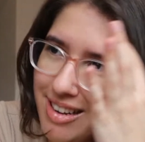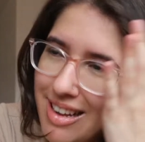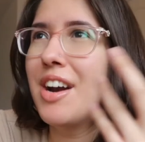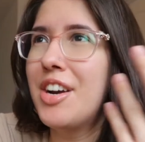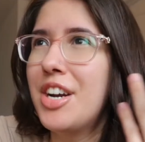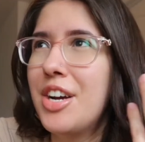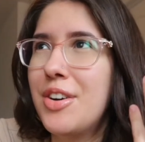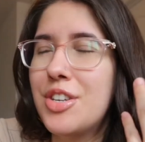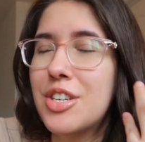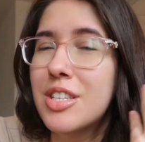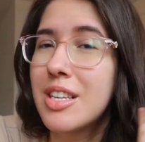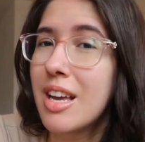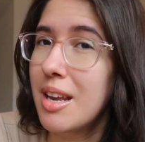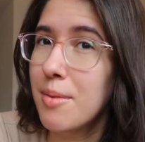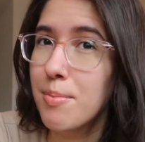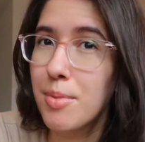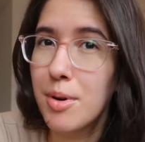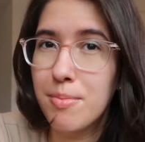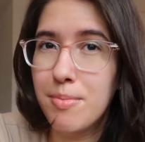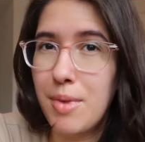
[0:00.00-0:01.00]
I don't know, just kind
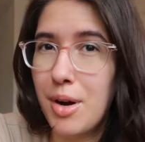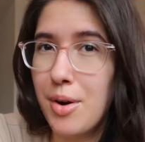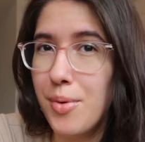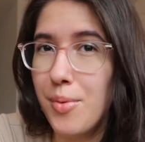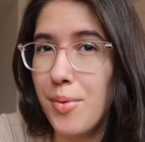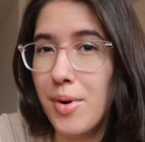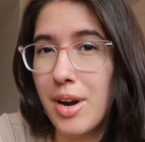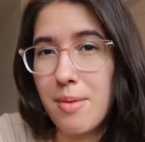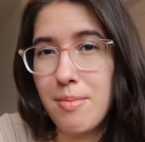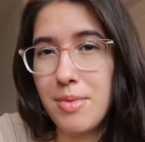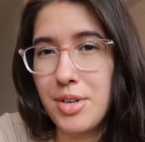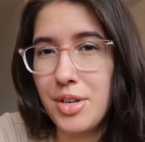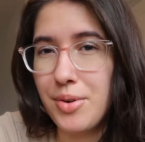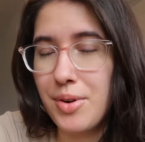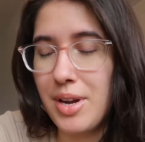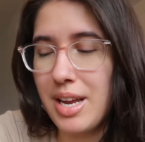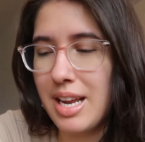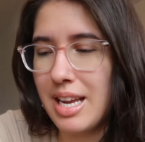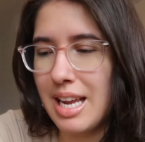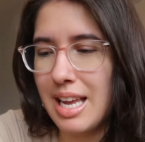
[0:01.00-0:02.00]
of promote what I'm
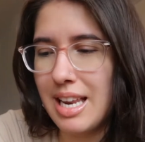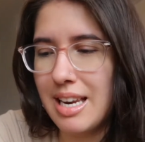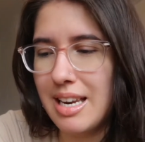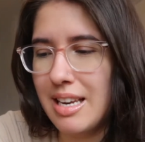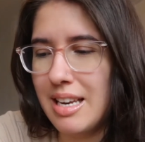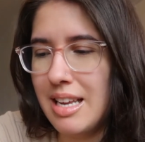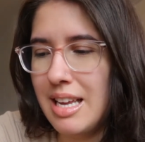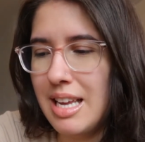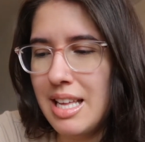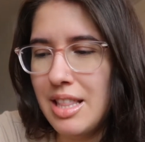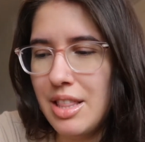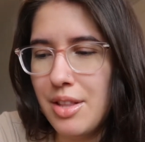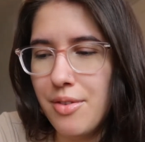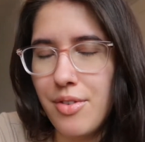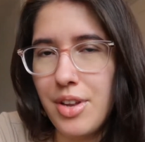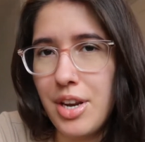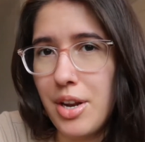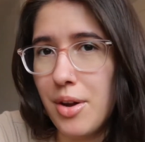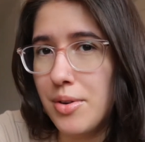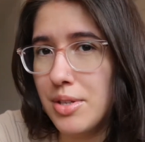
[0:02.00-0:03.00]
doing and the
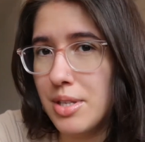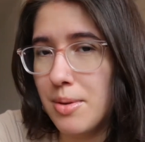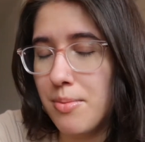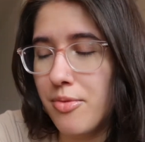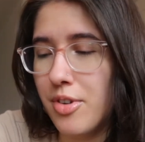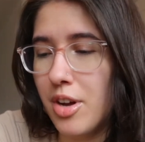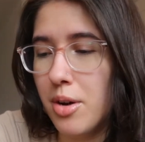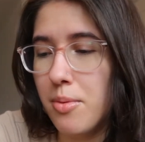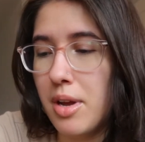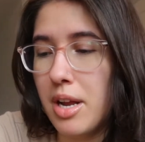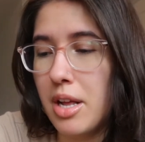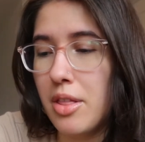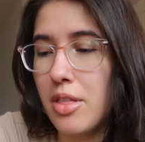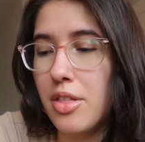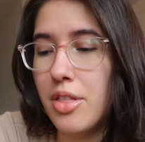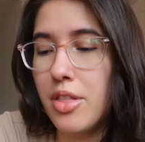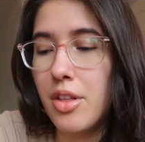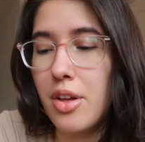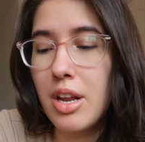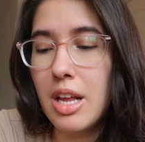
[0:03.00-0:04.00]
videos I'm filming. The
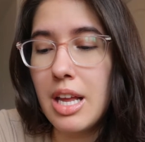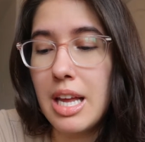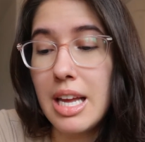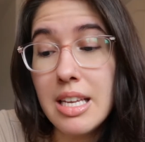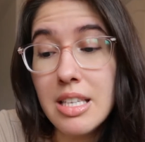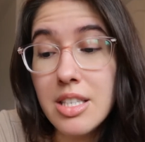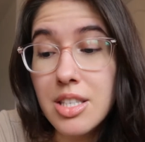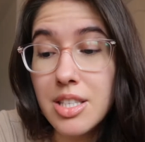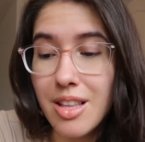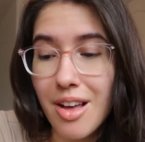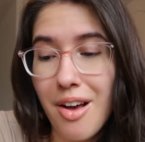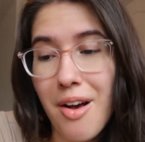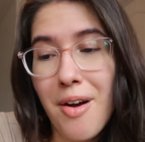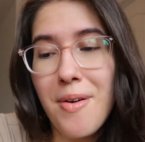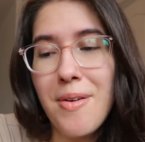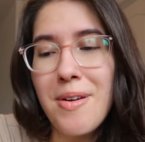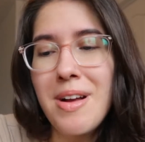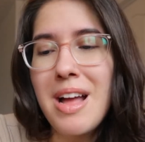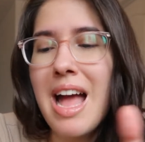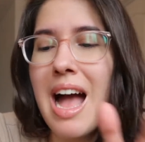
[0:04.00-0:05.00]
thing is
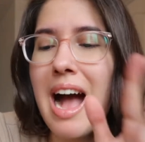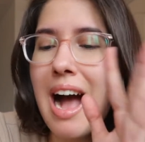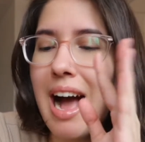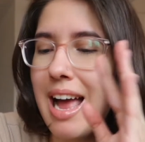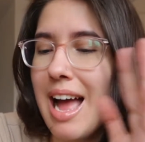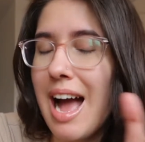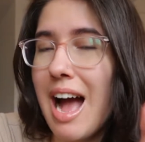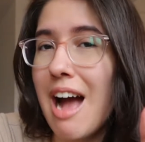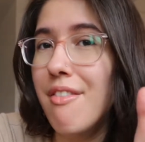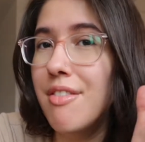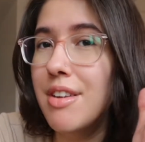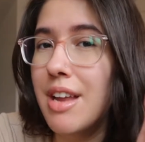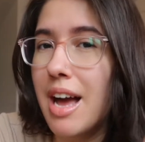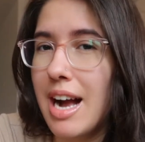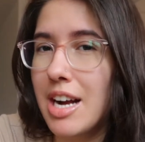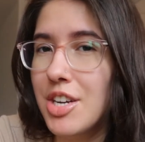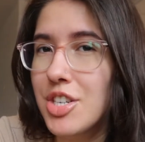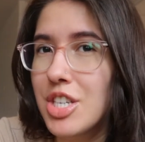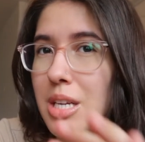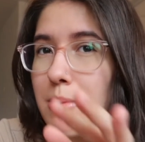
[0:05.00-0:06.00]
though, I haven't
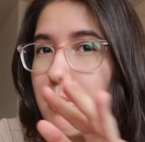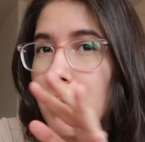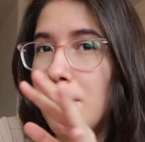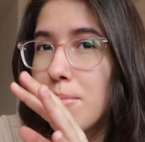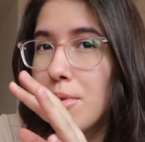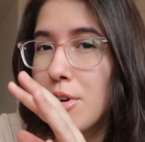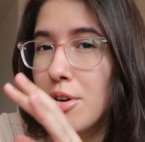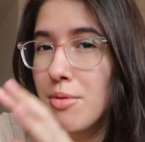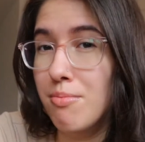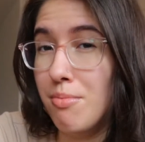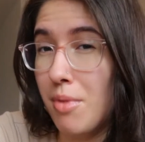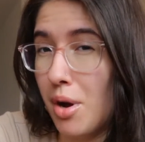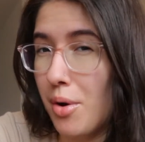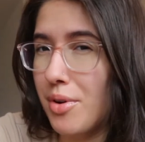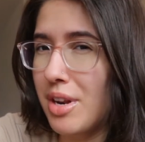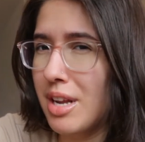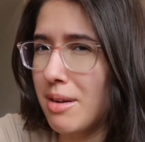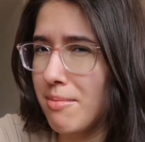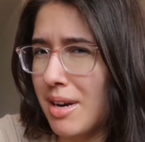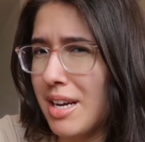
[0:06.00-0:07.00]
actually been
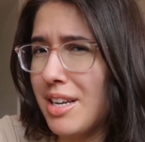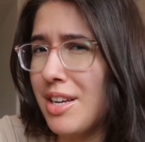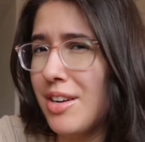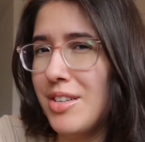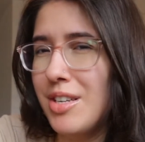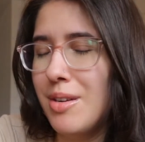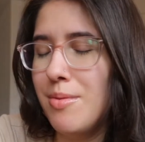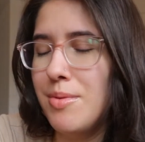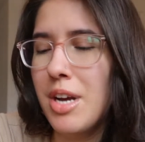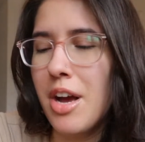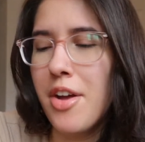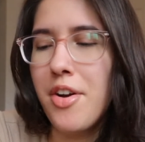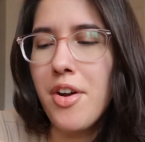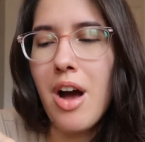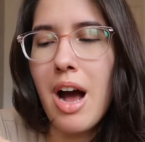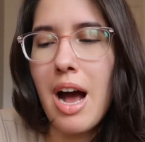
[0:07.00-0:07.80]
promoting my YouTube channel.